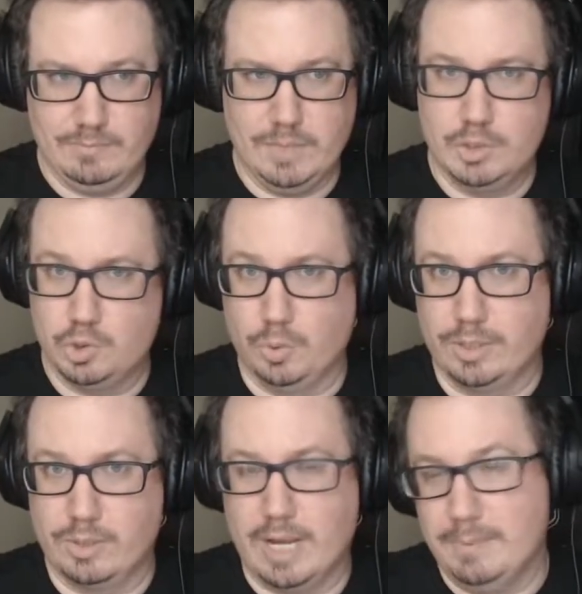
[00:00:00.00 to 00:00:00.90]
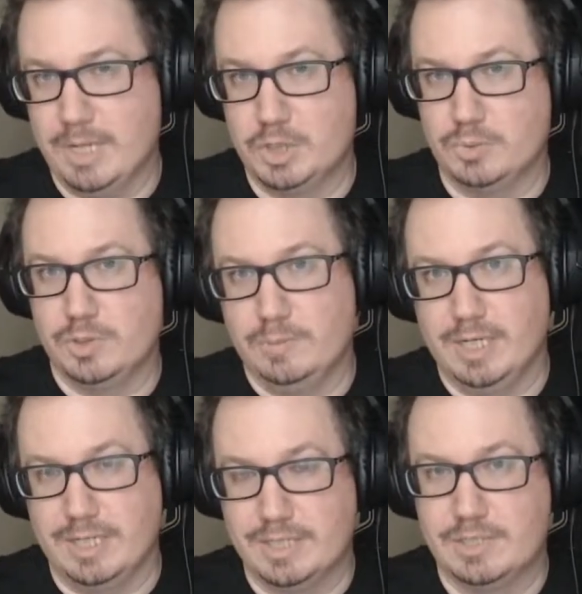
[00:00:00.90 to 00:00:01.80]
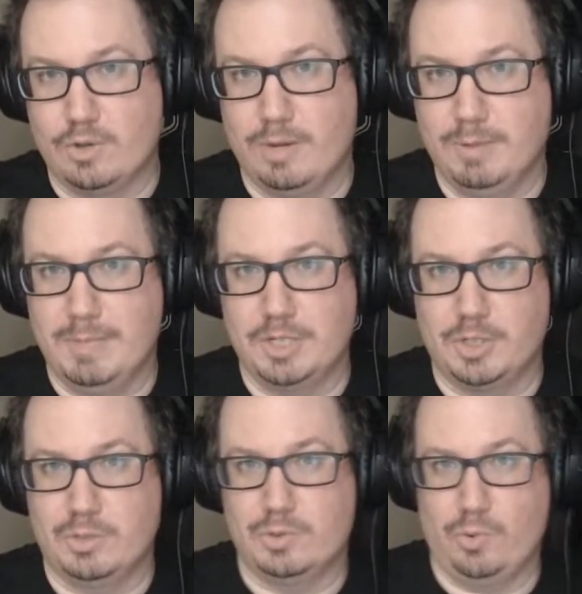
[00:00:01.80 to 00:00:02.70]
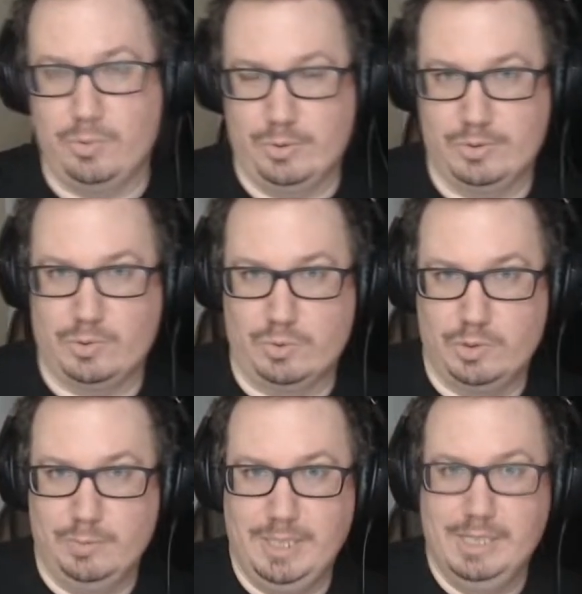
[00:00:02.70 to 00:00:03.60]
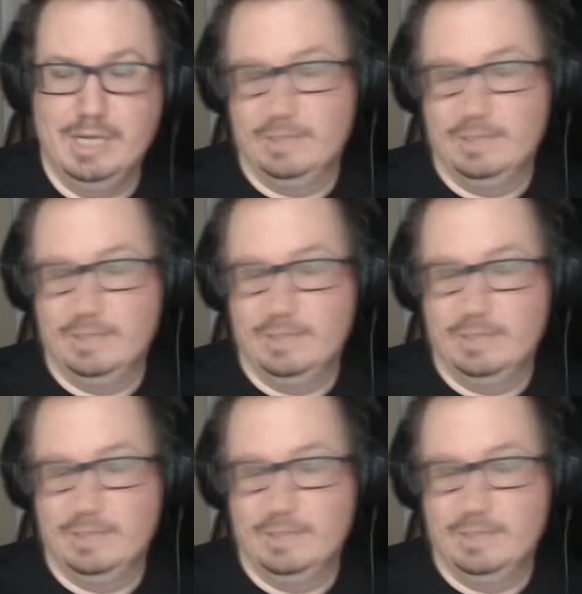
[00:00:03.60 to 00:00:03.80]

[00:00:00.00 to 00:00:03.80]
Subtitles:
Twitter at magicwithzuby, on Instagram at magic_with_zuby.